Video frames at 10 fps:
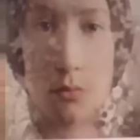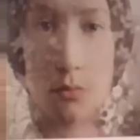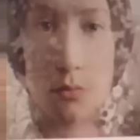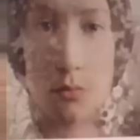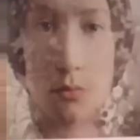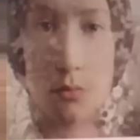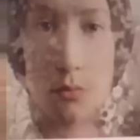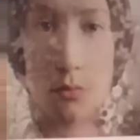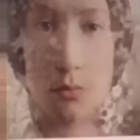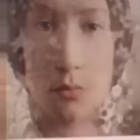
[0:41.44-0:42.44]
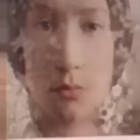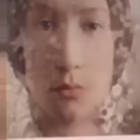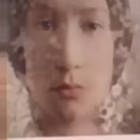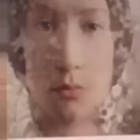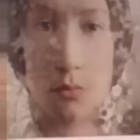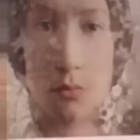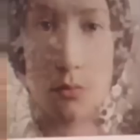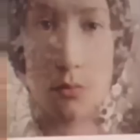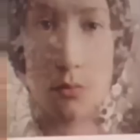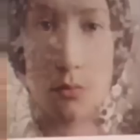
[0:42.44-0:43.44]

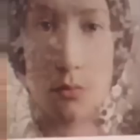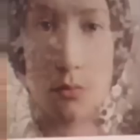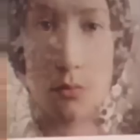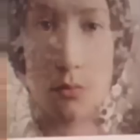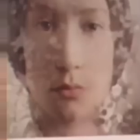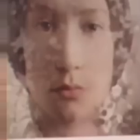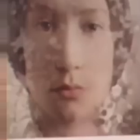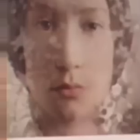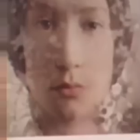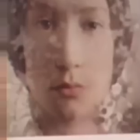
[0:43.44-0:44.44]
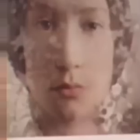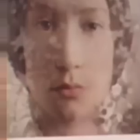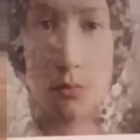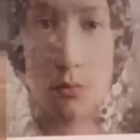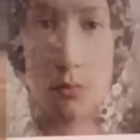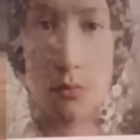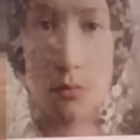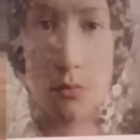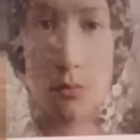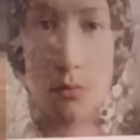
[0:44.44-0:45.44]

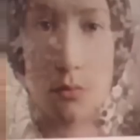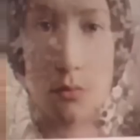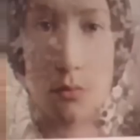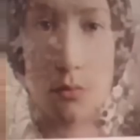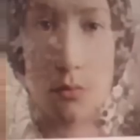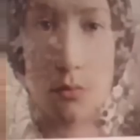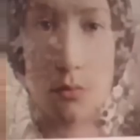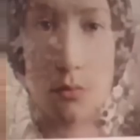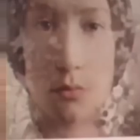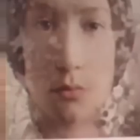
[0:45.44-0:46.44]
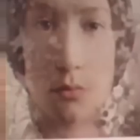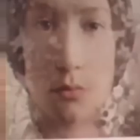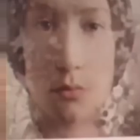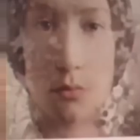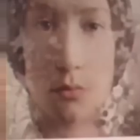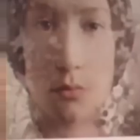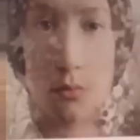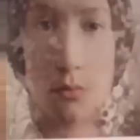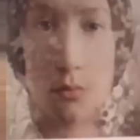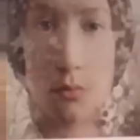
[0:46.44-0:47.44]

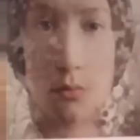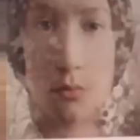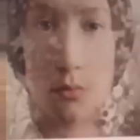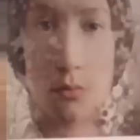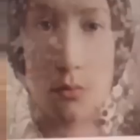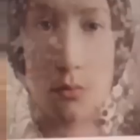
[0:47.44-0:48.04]
[no speech]